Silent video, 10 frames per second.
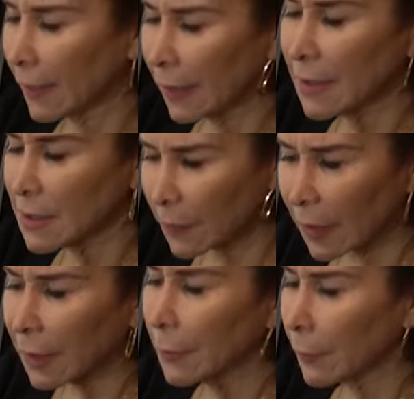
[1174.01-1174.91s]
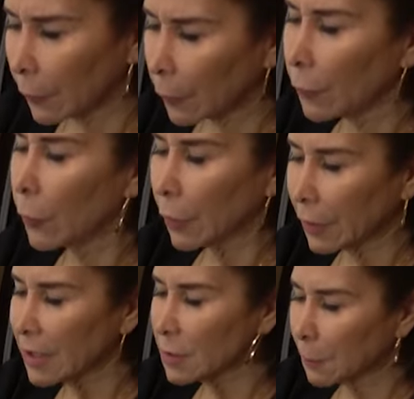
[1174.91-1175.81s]
think it's fine for
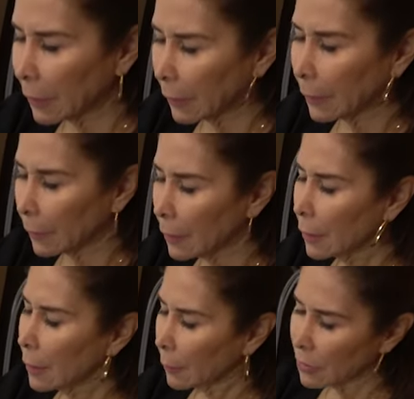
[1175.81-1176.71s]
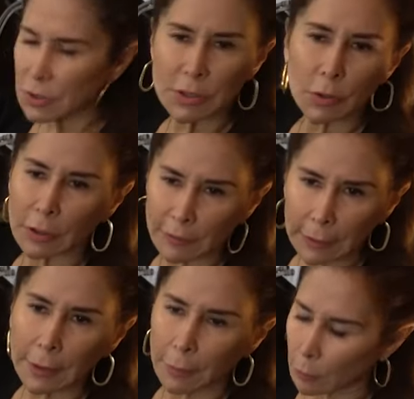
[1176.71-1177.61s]
this peel, but she's gonna
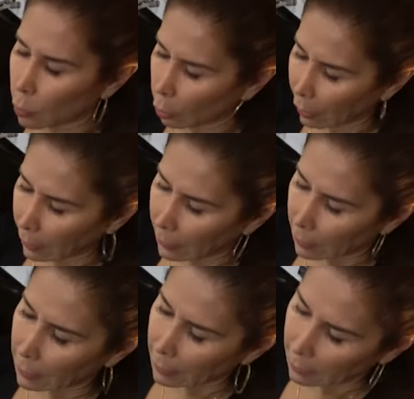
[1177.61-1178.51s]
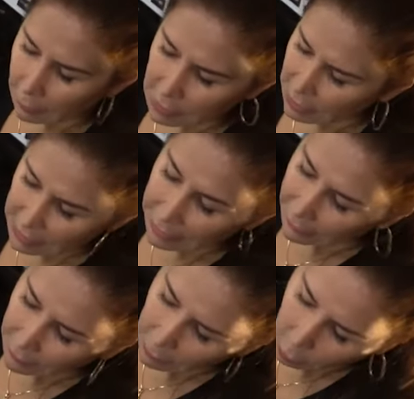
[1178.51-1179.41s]
feel it more. Just let them